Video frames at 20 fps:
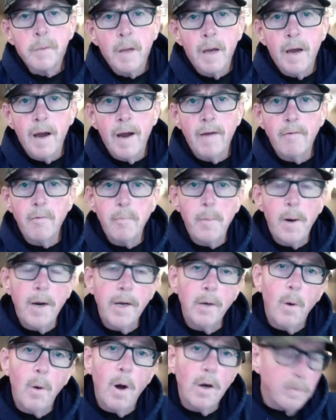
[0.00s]
everybody,
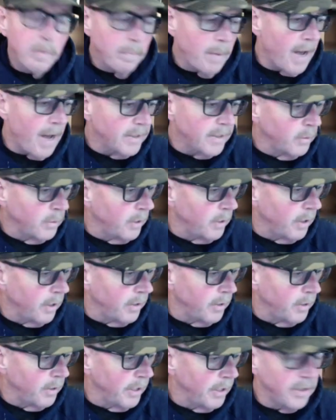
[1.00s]
welcome back to
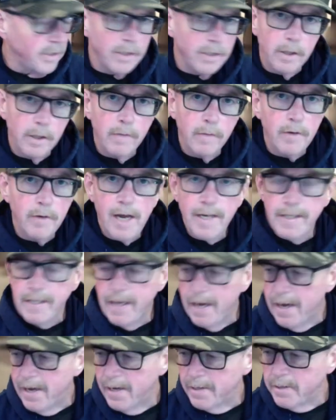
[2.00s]
another edition of Living on the
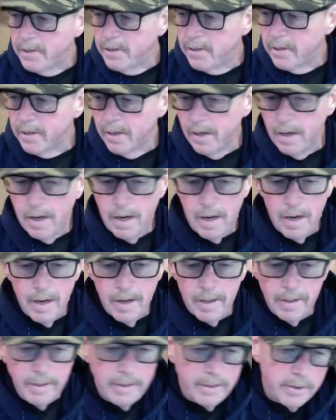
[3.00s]
Edge. Uh,
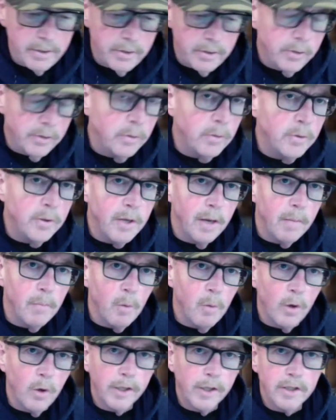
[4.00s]
it is Tuesday
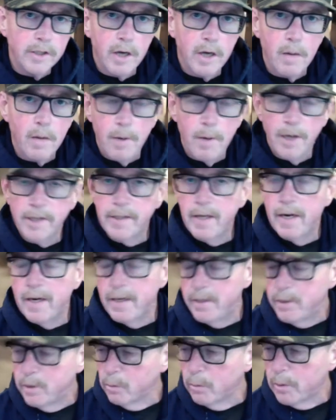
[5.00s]
morning. Sorry about that. I
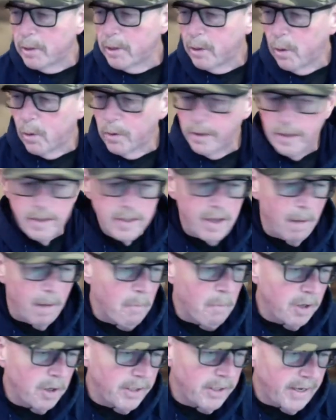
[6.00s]
usually record these on
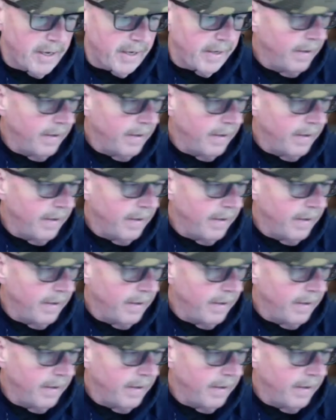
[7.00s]
Monday.